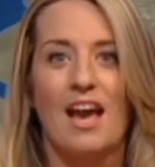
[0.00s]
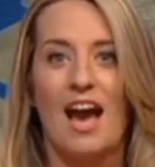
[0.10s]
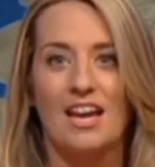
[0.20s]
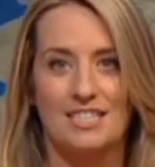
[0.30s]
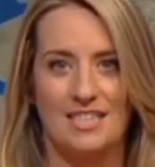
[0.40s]

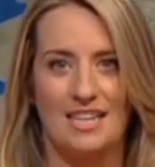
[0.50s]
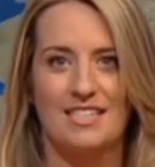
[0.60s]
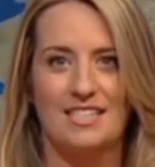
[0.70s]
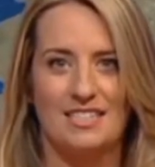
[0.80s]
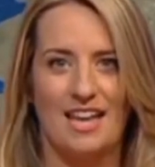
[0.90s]
A
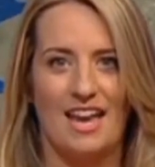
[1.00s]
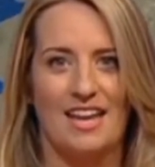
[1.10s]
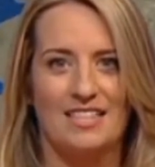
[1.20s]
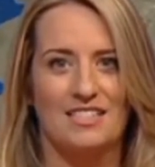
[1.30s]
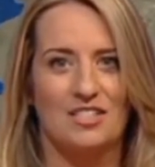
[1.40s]
decent day
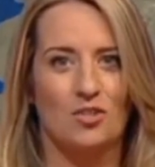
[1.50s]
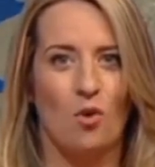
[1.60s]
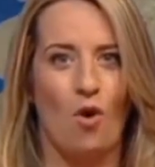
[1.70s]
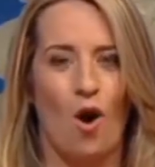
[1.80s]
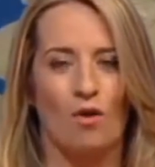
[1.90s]
is in
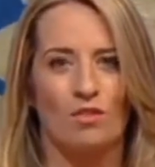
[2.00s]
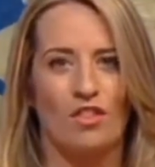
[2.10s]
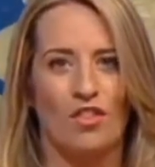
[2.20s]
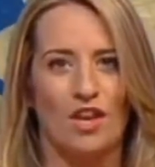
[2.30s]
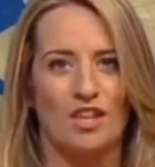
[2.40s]
store on
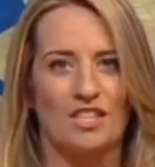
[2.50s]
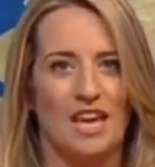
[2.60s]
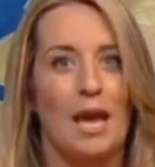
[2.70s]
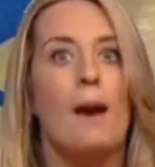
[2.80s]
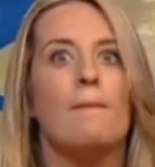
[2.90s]
Thursday.